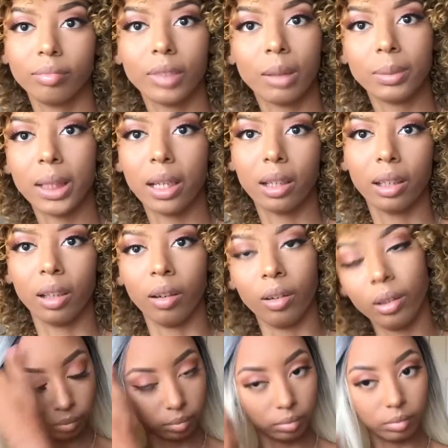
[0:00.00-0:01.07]
I'm taking it
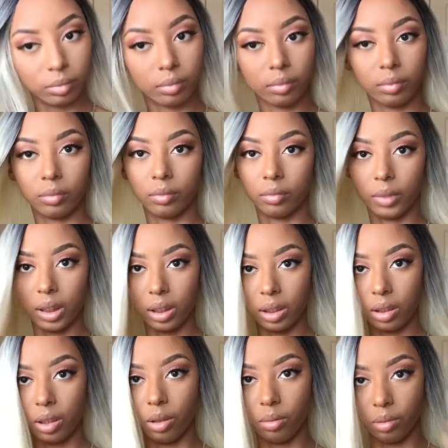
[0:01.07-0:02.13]
off. This
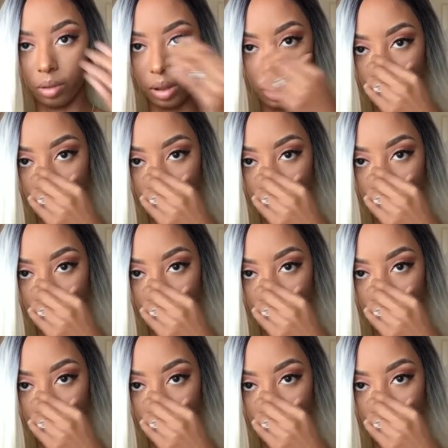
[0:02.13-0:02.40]
is cute on the